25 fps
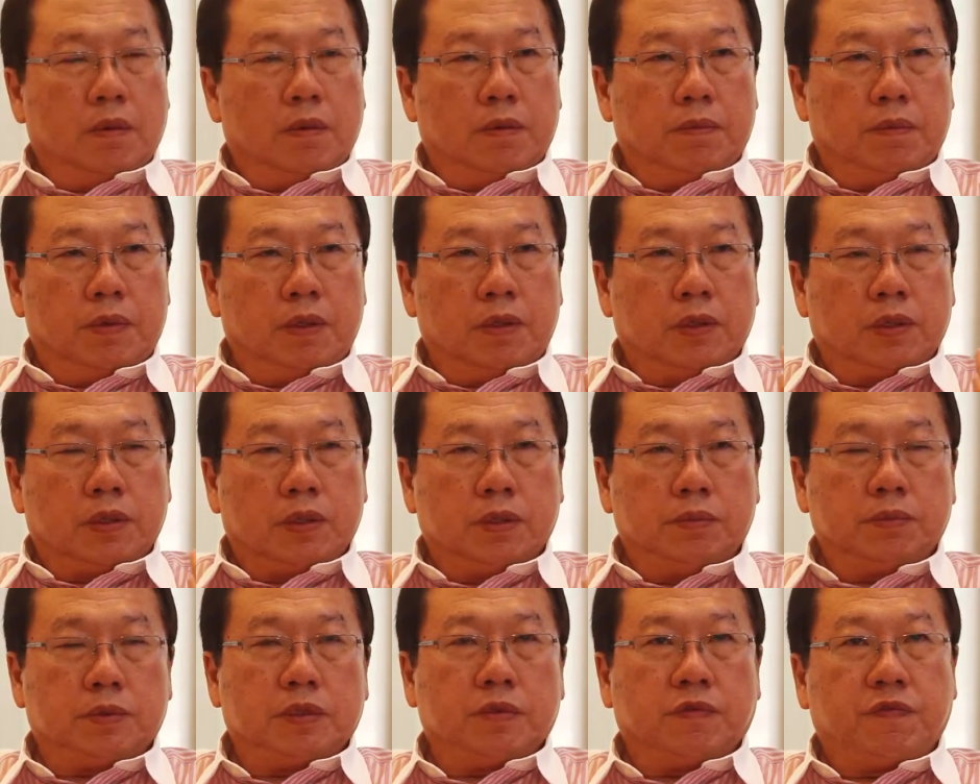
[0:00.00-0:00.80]
In
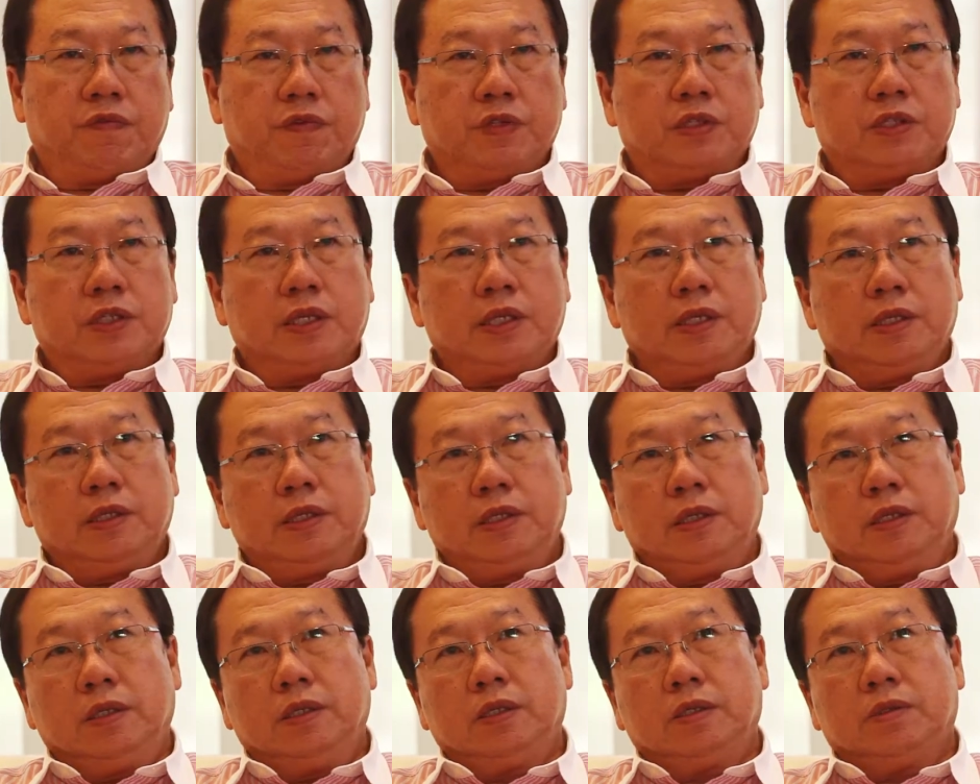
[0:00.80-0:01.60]
terms of
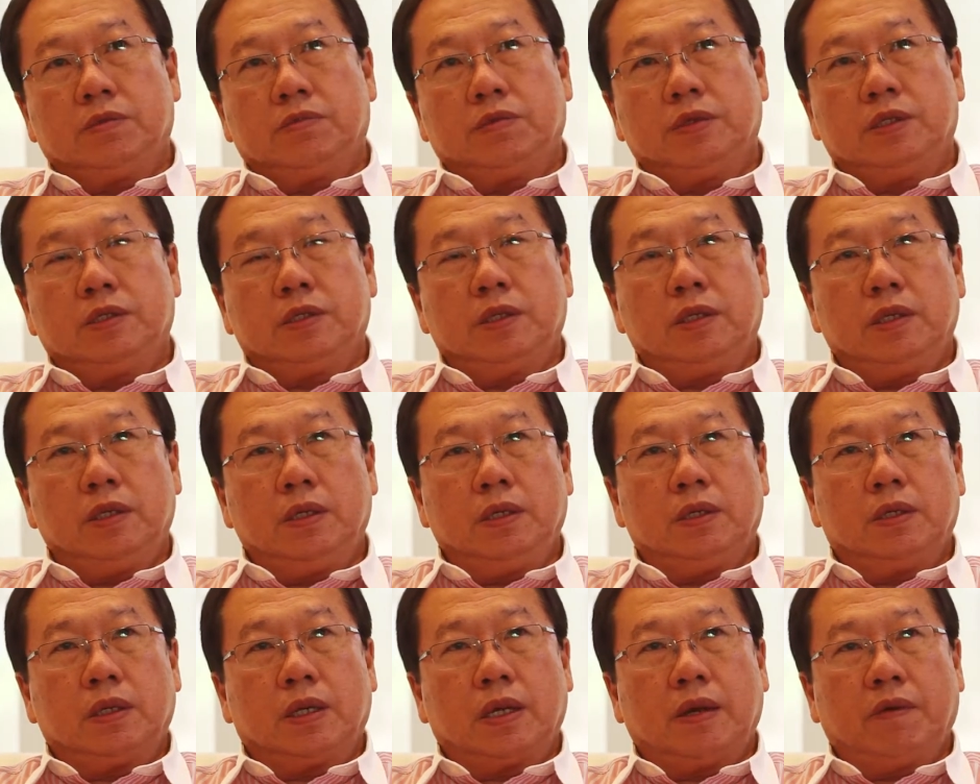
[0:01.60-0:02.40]
facilities, recently
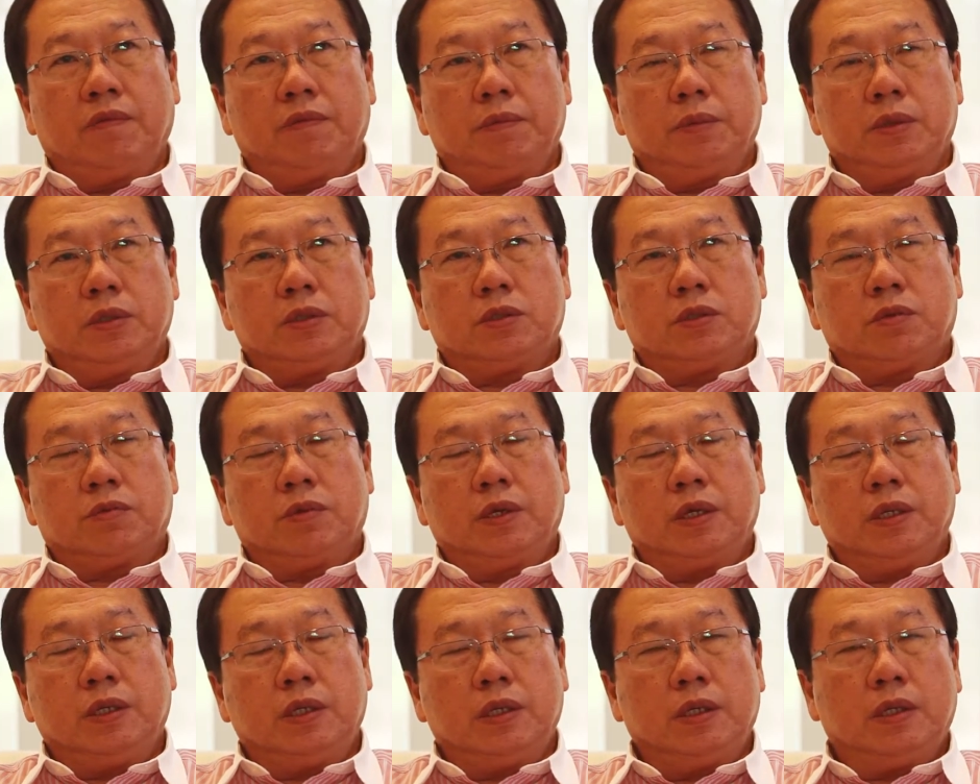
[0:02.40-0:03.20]
the government's
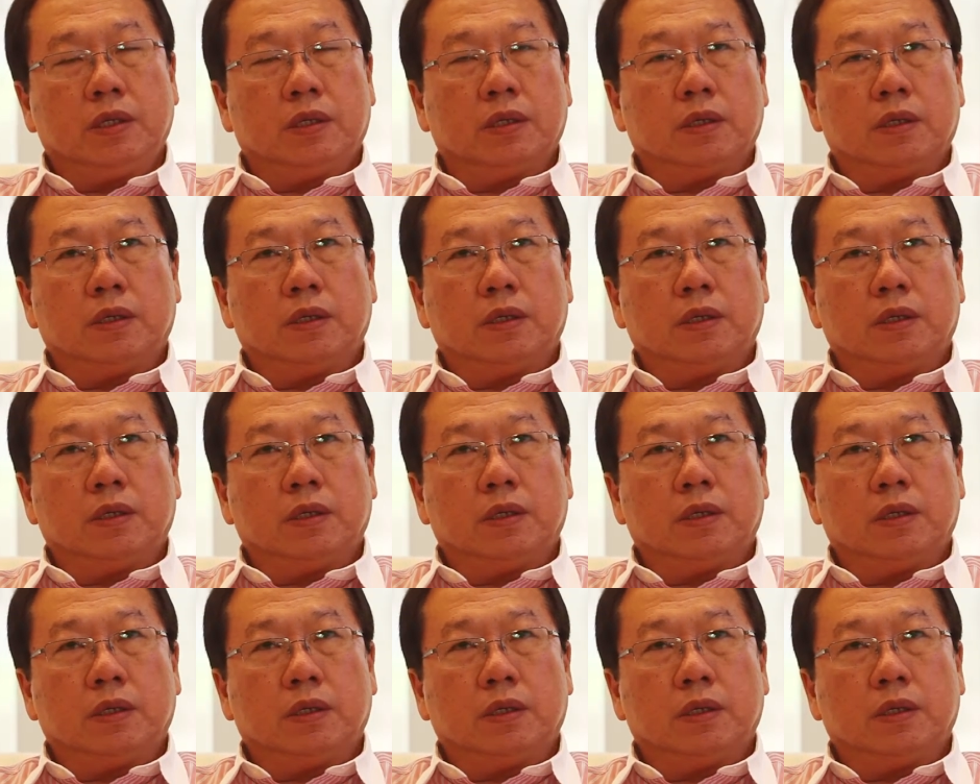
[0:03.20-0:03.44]
already